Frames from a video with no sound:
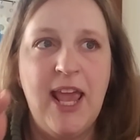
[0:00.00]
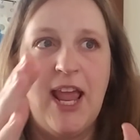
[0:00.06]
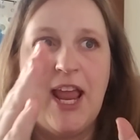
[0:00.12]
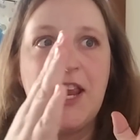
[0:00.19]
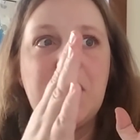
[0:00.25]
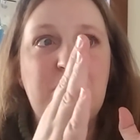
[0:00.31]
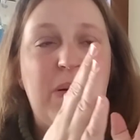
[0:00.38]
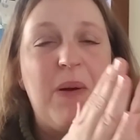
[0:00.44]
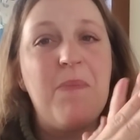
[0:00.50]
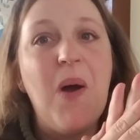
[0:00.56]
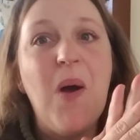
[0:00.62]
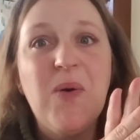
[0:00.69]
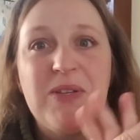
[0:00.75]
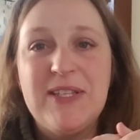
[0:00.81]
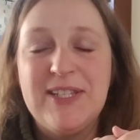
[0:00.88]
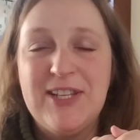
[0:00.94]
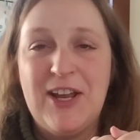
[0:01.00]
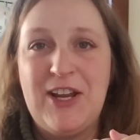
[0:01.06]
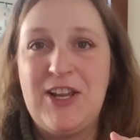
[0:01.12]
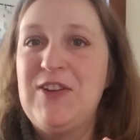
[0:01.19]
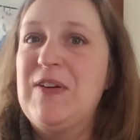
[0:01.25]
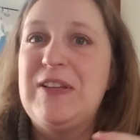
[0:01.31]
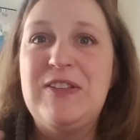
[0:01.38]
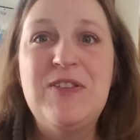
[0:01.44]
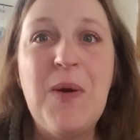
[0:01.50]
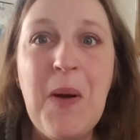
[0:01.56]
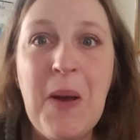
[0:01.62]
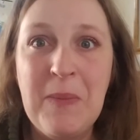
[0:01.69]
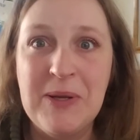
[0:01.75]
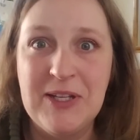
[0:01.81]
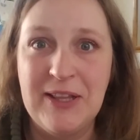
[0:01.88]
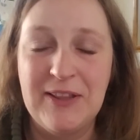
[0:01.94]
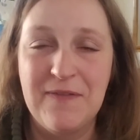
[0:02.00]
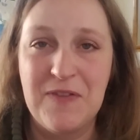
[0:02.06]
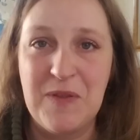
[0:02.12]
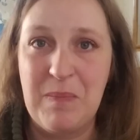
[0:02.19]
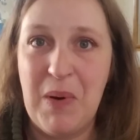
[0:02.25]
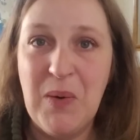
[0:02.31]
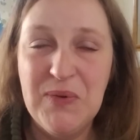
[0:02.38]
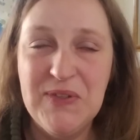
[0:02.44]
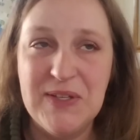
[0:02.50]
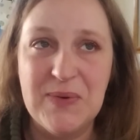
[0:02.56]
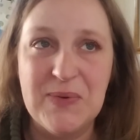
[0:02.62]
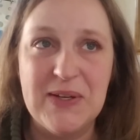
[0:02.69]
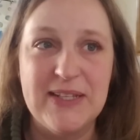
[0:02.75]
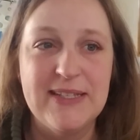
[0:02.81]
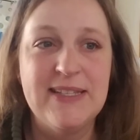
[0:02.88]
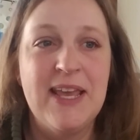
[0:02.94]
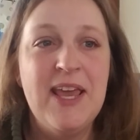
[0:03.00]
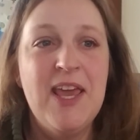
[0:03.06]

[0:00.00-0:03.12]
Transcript: And you put post-its on it. You guys know how much I love the post-it ones.